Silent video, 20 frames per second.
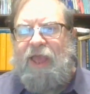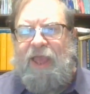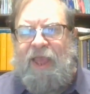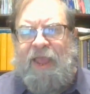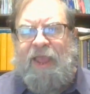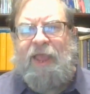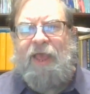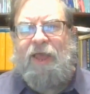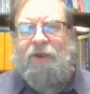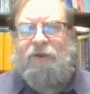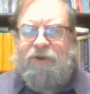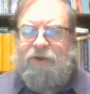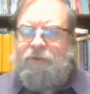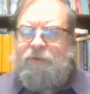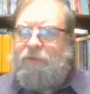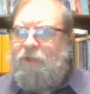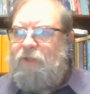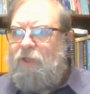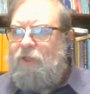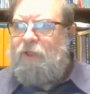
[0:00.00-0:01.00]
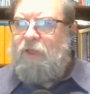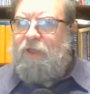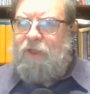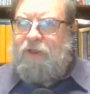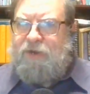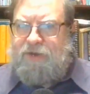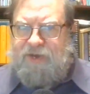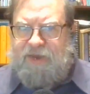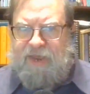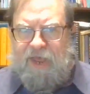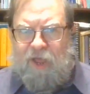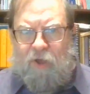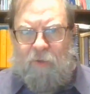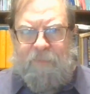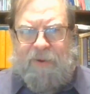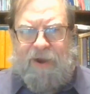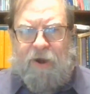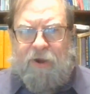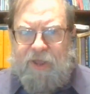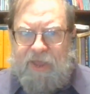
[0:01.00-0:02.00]
And to help
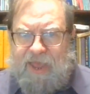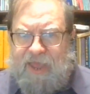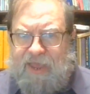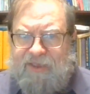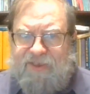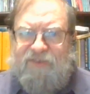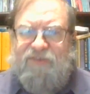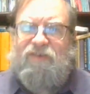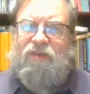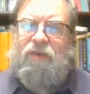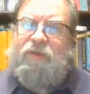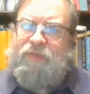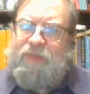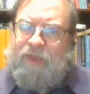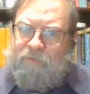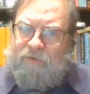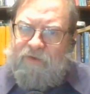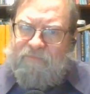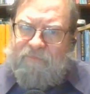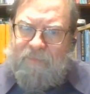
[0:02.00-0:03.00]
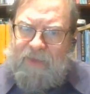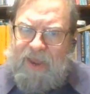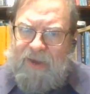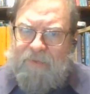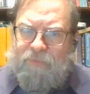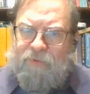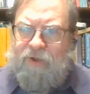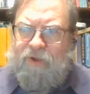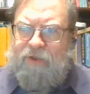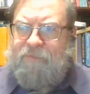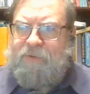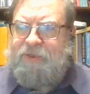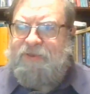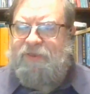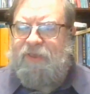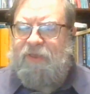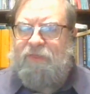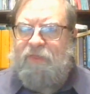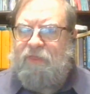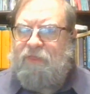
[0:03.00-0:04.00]
our case that we've made
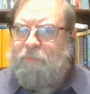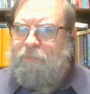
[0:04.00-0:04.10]
previously, that the